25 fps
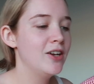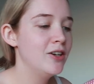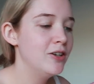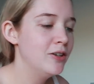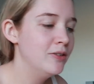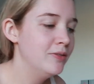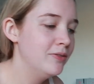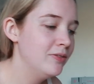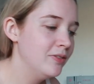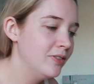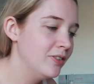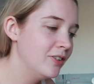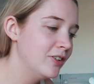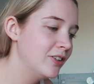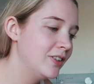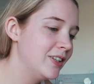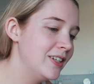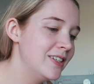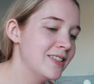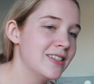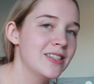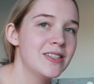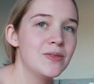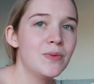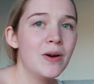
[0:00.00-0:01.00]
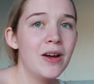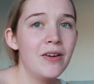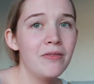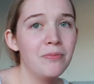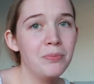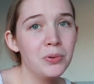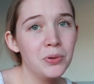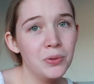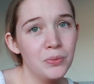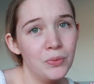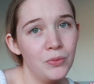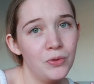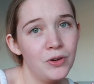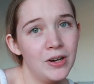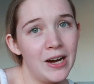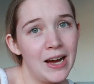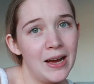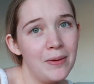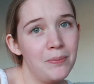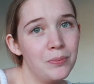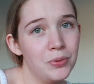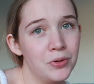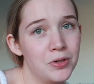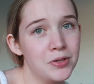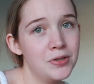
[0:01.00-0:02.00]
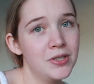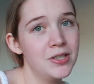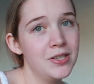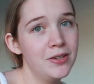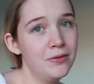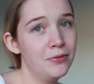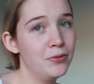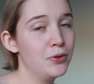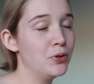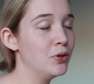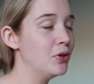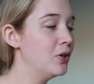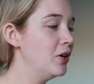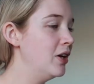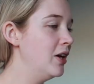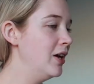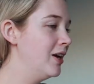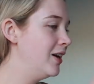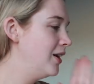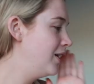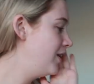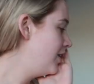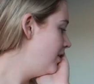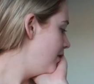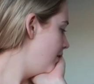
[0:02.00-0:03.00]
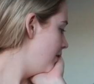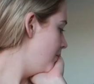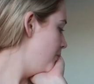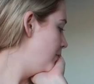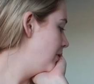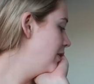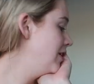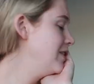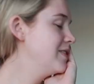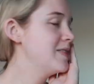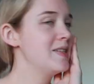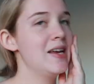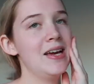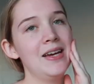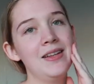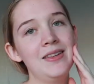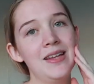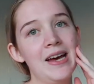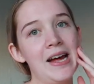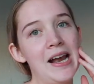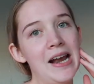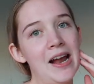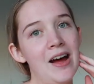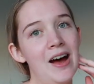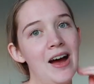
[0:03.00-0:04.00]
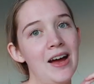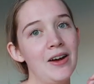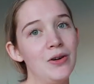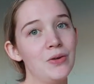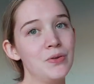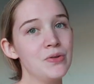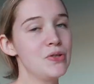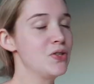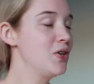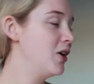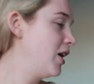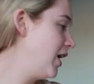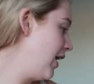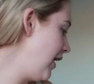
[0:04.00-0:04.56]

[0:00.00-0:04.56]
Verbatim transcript: of, or at least that's why I bought what I bought it for. But in saying that, I also